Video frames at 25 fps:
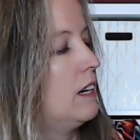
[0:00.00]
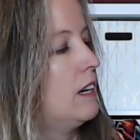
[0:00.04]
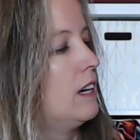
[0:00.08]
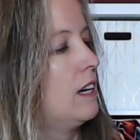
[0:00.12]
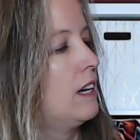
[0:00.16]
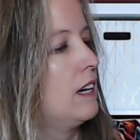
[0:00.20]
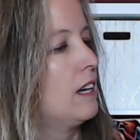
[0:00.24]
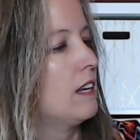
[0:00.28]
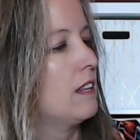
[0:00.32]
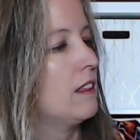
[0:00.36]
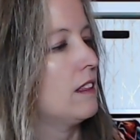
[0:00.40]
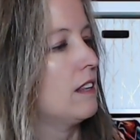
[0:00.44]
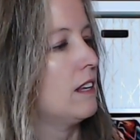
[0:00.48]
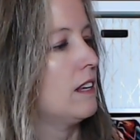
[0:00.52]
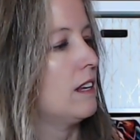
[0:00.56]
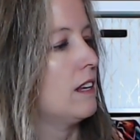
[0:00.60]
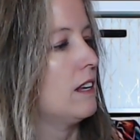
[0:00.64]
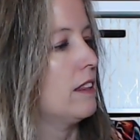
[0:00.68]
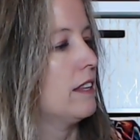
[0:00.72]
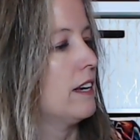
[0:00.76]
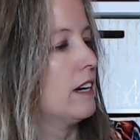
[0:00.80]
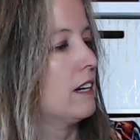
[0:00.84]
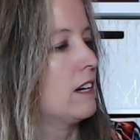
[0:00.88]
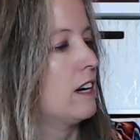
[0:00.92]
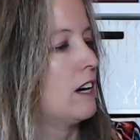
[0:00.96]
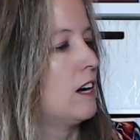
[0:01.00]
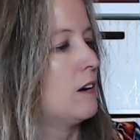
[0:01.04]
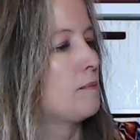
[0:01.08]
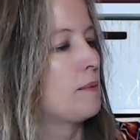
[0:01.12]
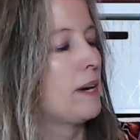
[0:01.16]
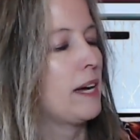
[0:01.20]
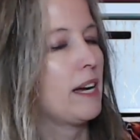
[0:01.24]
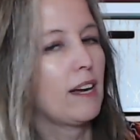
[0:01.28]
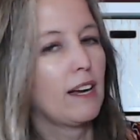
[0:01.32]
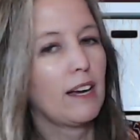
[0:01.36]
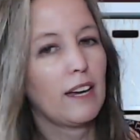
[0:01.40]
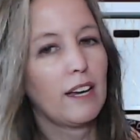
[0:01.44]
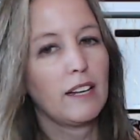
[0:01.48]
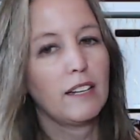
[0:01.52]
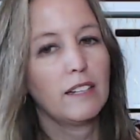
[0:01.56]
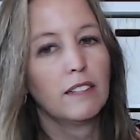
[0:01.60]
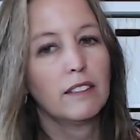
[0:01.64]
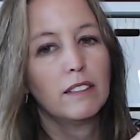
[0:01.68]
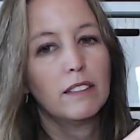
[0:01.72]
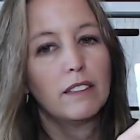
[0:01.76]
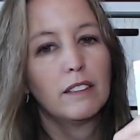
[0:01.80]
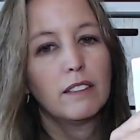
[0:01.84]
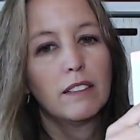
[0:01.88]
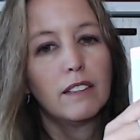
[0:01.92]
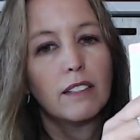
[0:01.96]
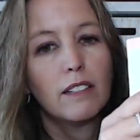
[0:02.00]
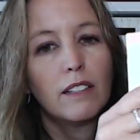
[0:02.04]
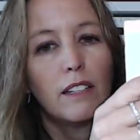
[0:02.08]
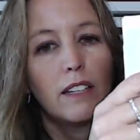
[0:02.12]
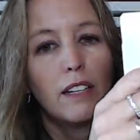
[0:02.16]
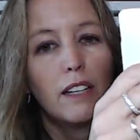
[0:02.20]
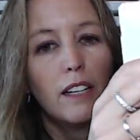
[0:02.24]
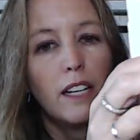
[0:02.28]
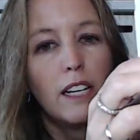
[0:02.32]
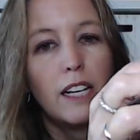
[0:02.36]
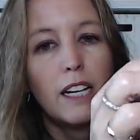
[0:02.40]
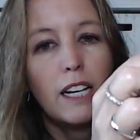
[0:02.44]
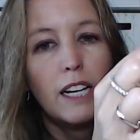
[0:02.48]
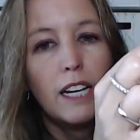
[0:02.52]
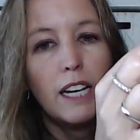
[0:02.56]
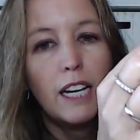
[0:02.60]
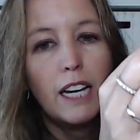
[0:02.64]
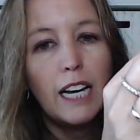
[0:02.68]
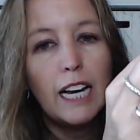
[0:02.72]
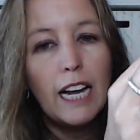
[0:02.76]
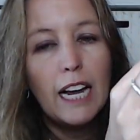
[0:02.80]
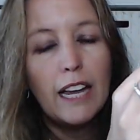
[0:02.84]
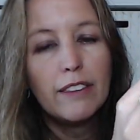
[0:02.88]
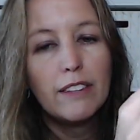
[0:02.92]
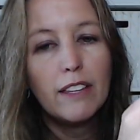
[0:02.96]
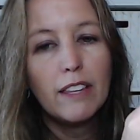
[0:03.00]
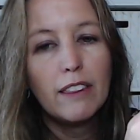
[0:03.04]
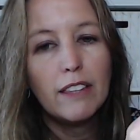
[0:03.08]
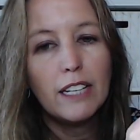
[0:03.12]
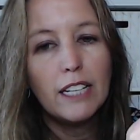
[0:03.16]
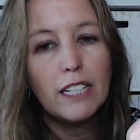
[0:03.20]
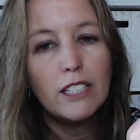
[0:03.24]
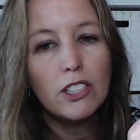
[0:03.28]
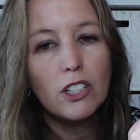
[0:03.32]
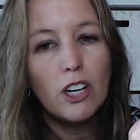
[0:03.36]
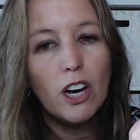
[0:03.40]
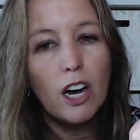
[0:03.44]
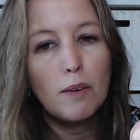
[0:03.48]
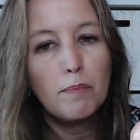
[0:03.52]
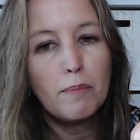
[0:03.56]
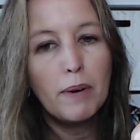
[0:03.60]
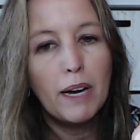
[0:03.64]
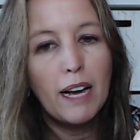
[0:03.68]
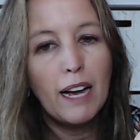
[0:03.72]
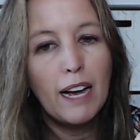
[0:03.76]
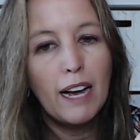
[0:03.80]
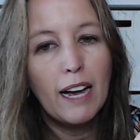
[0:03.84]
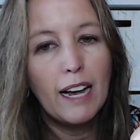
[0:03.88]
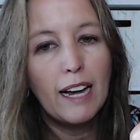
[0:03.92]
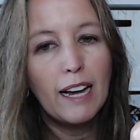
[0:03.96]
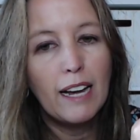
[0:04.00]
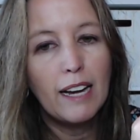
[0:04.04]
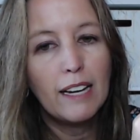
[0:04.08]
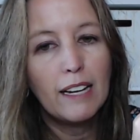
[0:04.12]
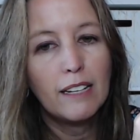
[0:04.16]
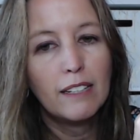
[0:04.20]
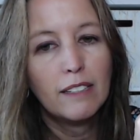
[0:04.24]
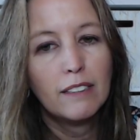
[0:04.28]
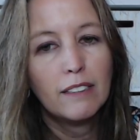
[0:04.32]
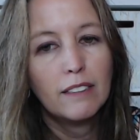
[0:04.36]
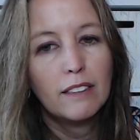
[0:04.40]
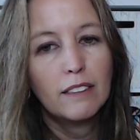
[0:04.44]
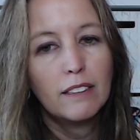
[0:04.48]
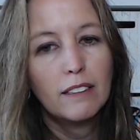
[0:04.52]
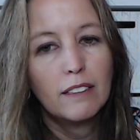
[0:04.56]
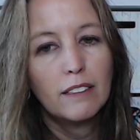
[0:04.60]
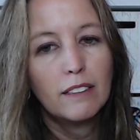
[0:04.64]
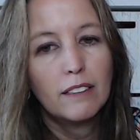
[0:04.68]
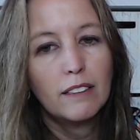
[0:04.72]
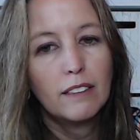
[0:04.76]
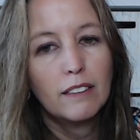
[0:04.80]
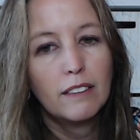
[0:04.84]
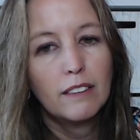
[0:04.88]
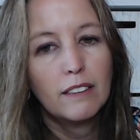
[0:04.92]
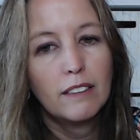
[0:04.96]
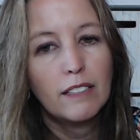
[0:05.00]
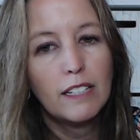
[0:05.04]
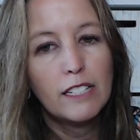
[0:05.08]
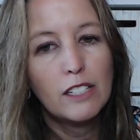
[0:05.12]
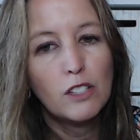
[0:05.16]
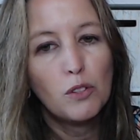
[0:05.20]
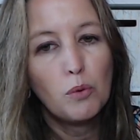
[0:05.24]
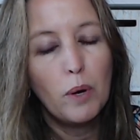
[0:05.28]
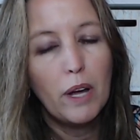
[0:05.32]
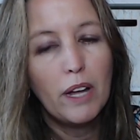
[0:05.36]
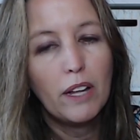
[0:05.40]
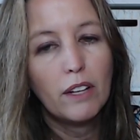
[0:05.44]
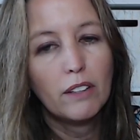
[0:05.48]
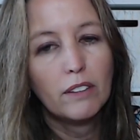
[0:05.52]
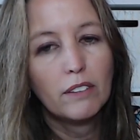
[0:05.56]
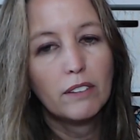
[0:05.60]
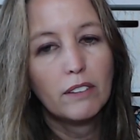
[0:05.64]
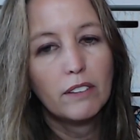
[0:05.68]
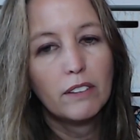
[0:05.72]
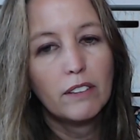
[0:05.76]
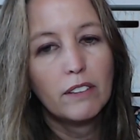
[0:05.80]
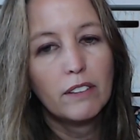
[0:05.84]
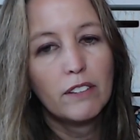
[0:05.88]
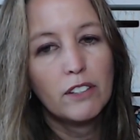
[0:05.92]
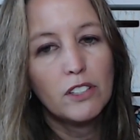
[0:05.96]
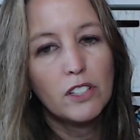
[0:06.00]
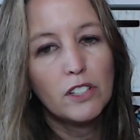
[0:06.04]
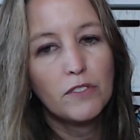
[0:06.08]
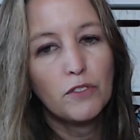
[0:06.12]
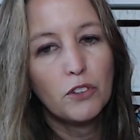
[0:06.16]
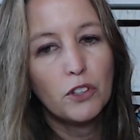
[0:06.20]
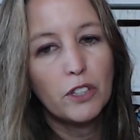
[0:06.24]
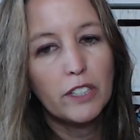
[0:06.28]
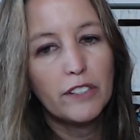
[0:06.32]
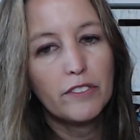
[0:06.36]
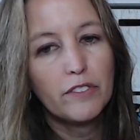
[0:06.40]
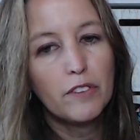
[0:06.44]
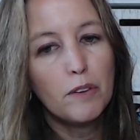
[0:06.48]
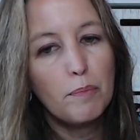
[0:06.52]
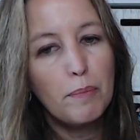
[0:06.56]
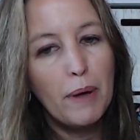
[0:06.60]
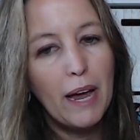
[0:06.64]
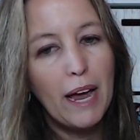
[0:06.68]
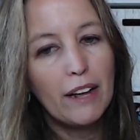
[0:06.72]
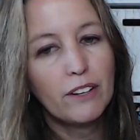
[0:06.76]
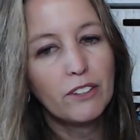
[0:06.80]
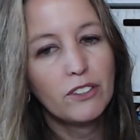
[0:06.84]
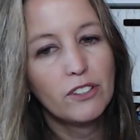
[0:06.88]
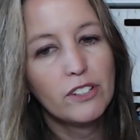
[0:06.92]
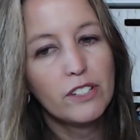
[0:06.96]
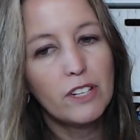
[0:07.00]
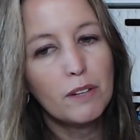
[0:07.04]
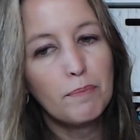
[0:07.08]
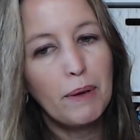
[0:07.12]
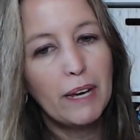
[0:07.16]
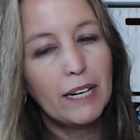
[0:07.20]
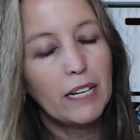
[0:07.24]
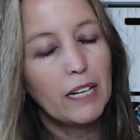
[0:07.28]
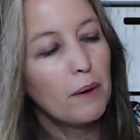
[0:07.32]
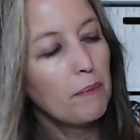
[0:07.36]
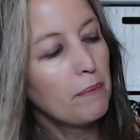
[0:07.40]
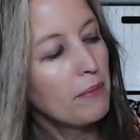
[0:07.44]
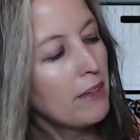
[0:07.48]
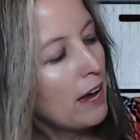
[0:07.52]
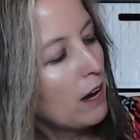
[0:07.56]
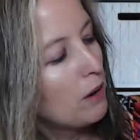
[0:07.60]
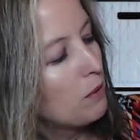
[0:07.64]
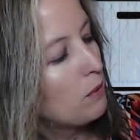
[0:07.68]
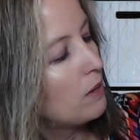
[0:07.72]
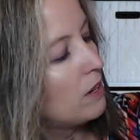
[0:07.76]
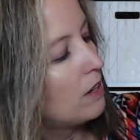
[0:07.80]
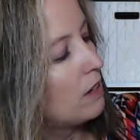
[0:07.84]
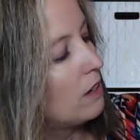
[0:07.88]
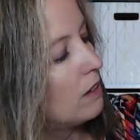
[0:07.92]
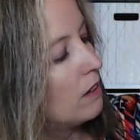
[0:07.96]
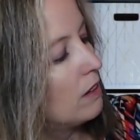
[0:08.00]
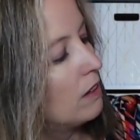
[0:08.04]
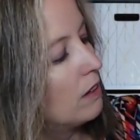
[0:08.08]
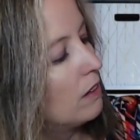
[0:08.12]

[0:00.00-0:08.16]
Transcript: and then that caught my eye. And then these caught my eye as well. There's 4 different patterns that make up that one.